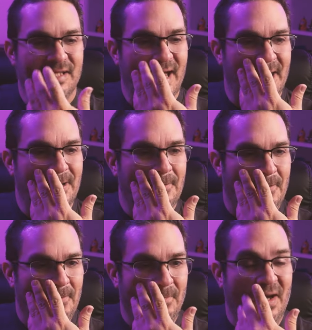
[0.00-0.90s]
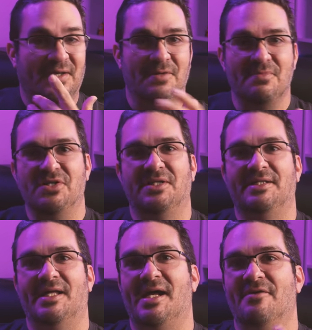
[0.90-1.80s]
that my community
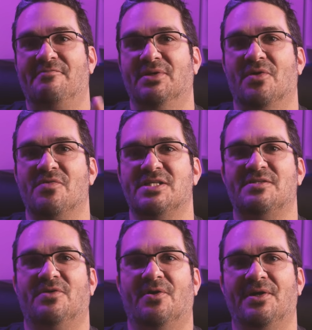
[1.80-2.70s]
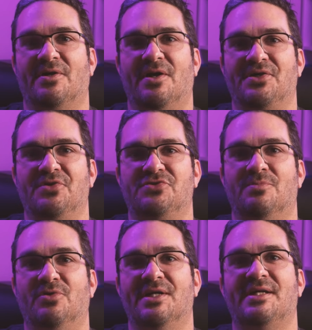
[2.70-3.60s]
that I've built thus far here on
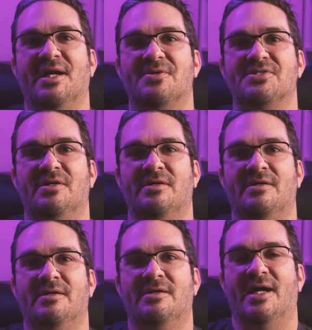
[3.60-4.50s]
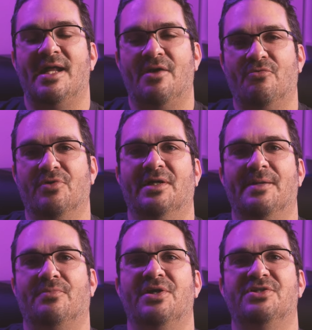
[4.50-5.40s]
YouTube really cares. And I really
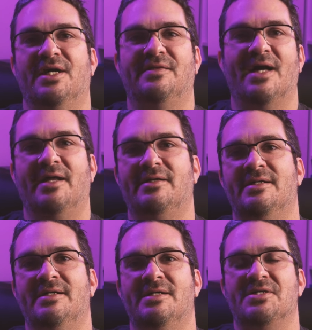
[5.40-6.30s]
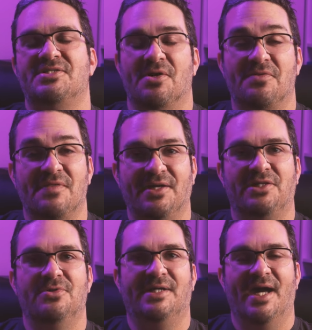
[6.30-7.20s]
appreciate that. So thank
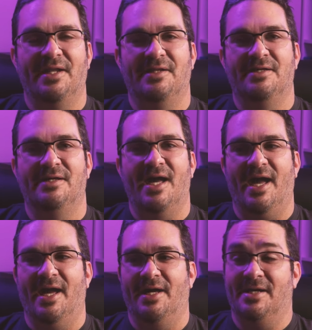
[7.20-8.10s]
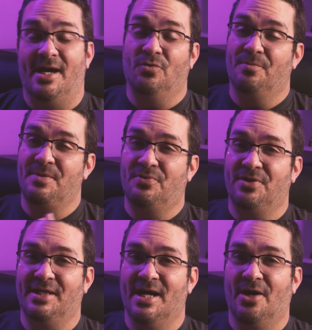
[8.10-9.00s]
you again. And I will be
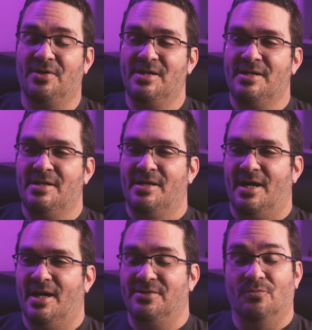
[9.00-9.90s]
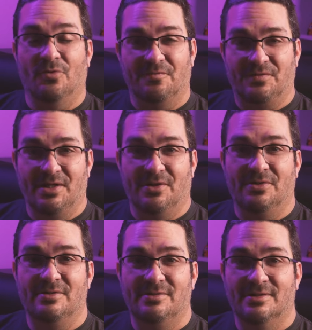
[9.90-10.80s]
putting out uh, the
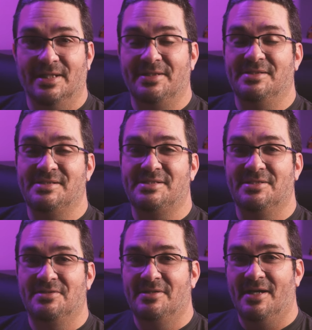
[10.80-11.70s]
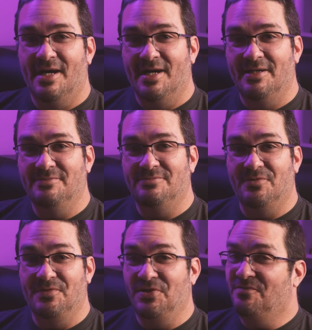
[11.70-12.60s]
Wharfedale Deal uh,
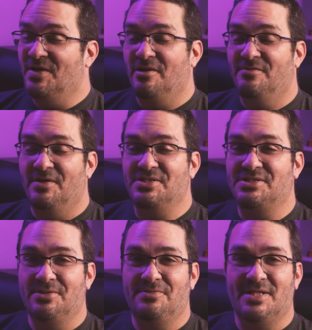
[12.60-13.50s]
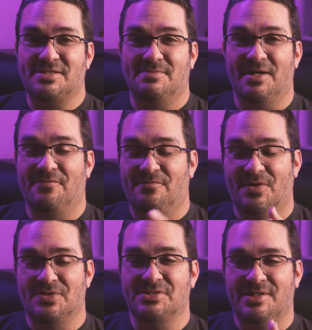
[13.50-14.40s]
review very, very soon. That's my
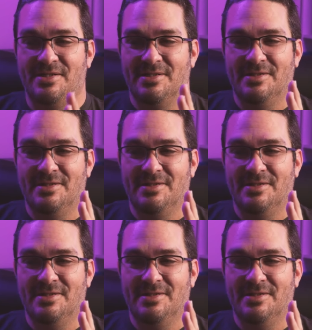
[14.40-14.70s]
first